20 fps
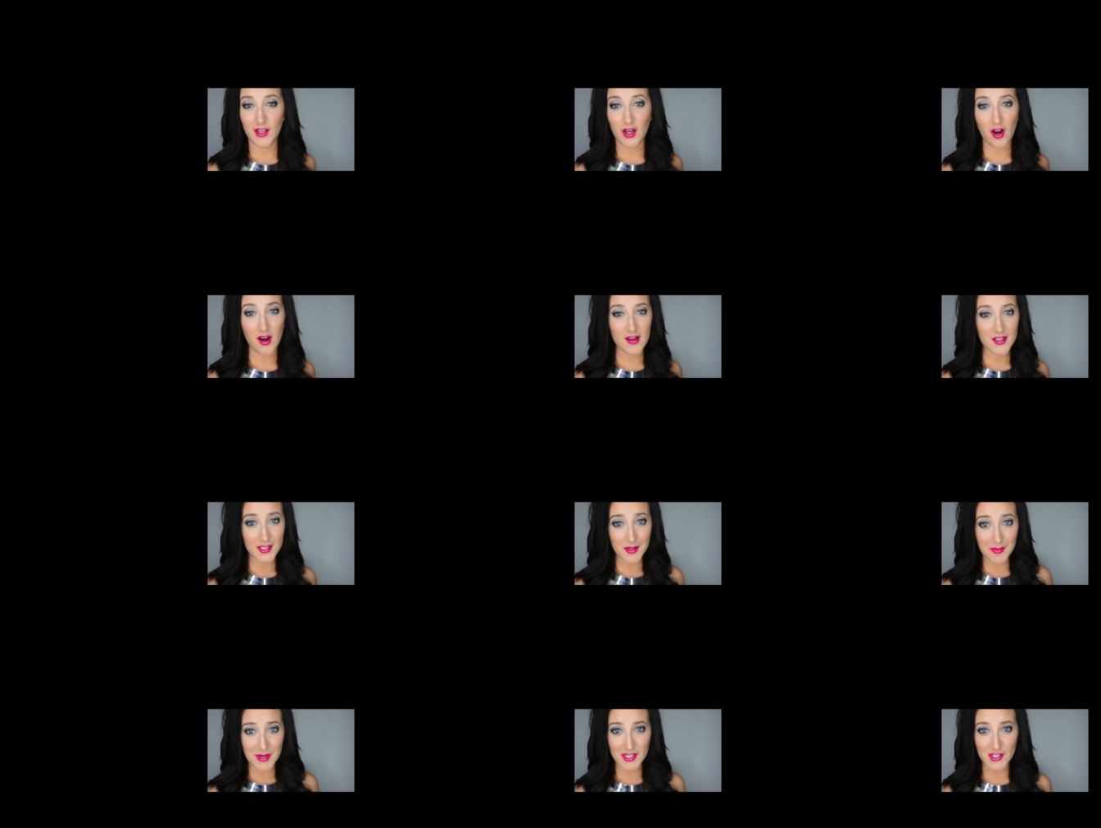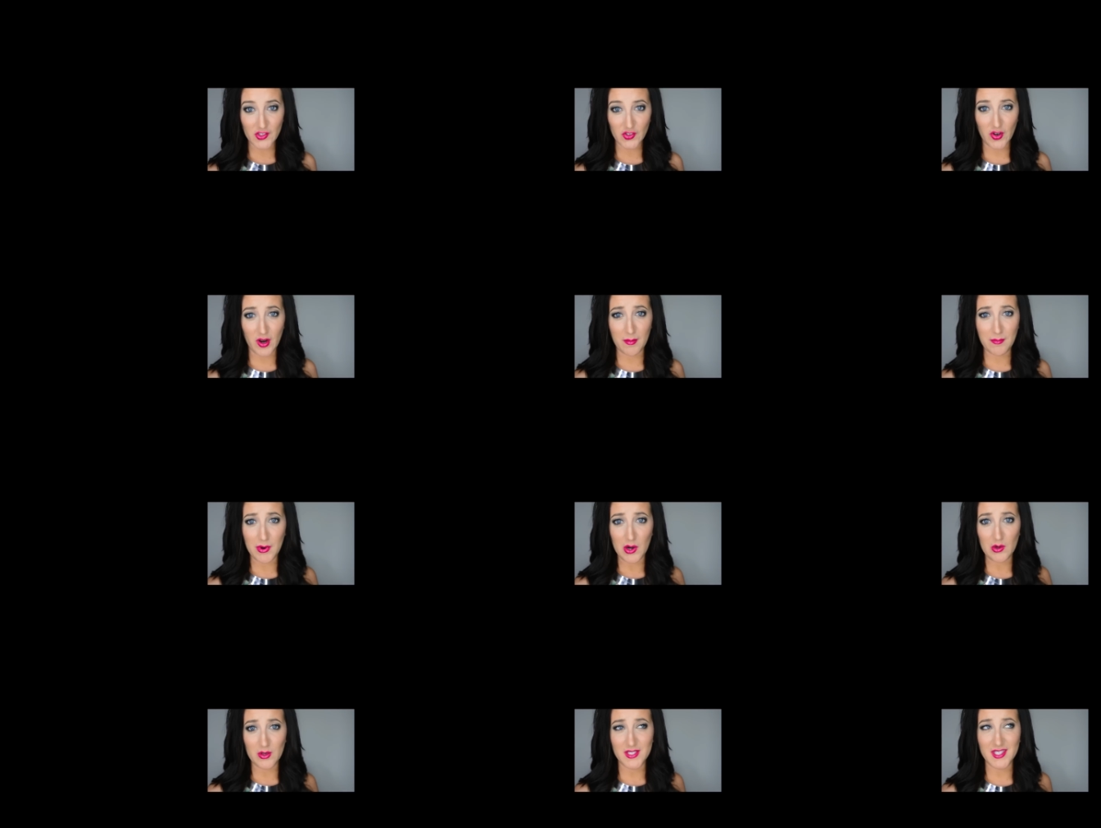There are some
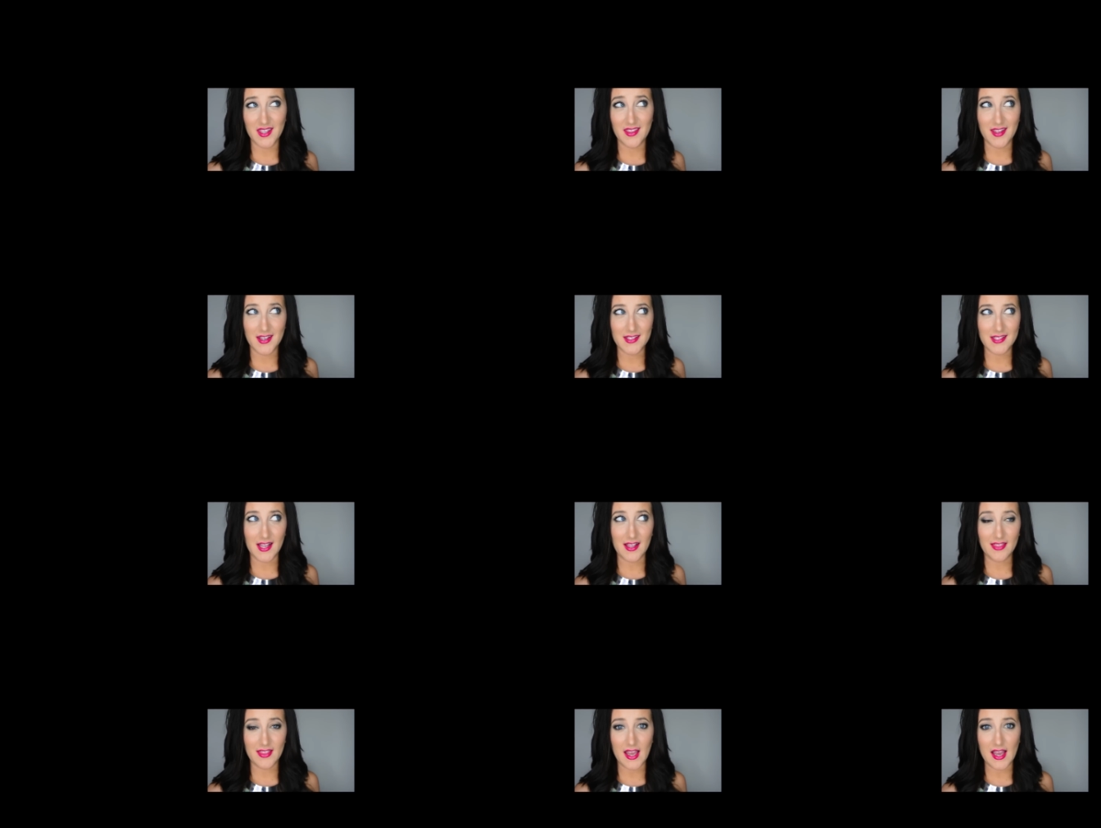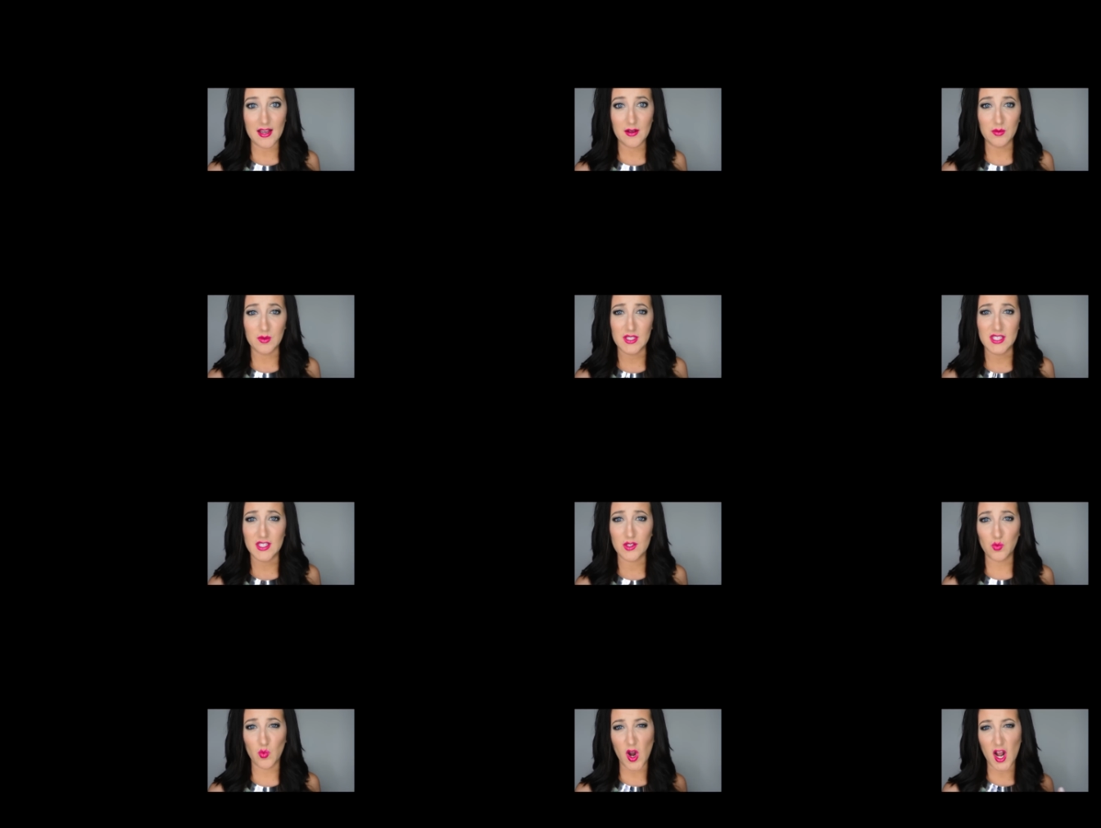Instagram posts and things like that with
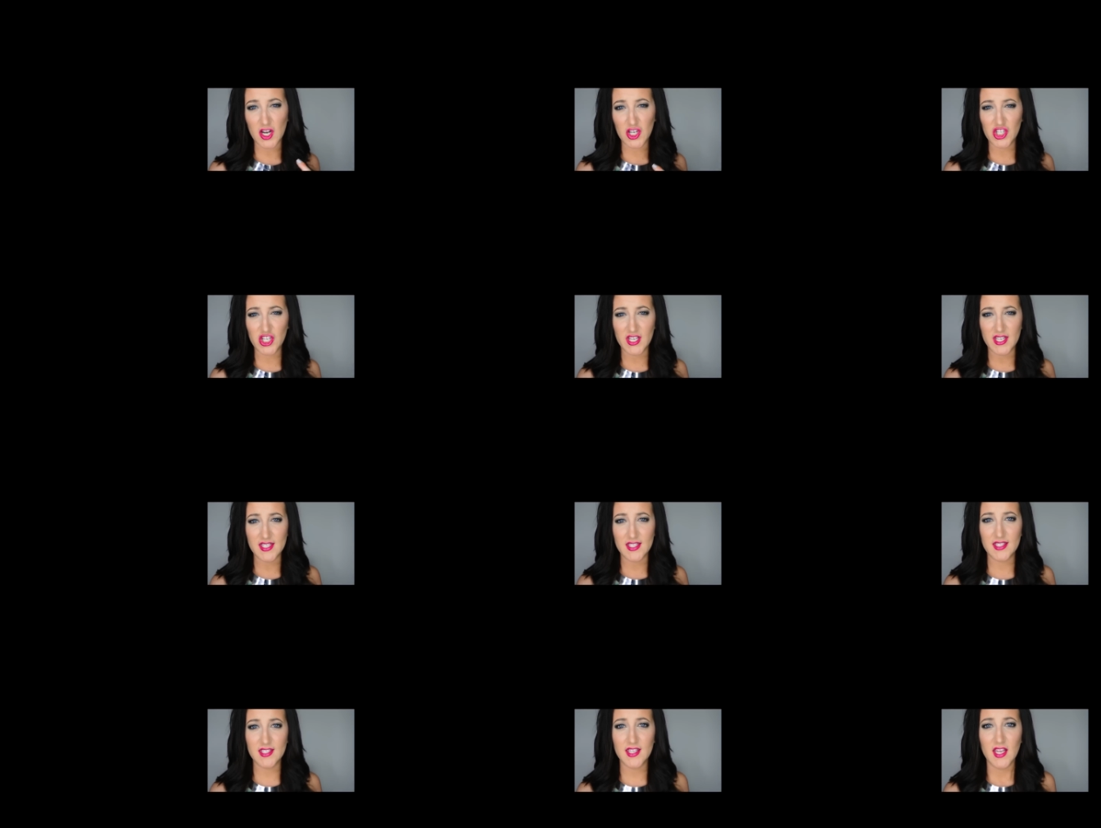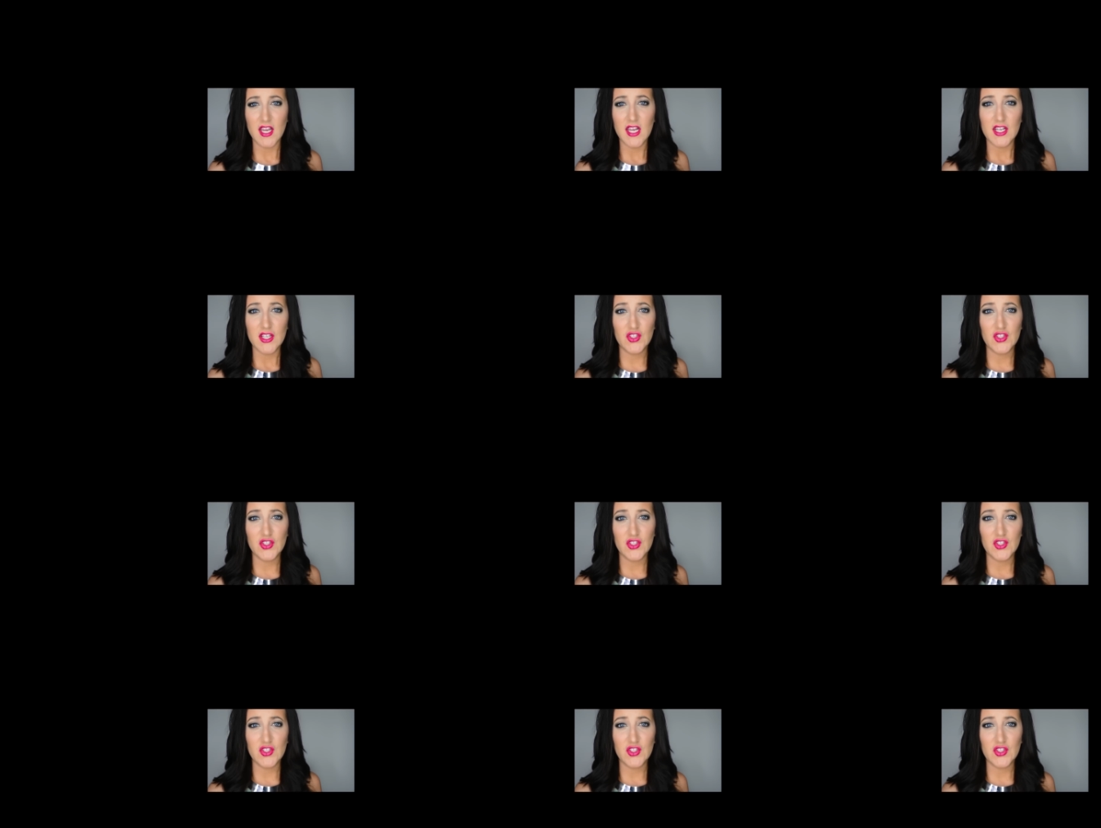swatches,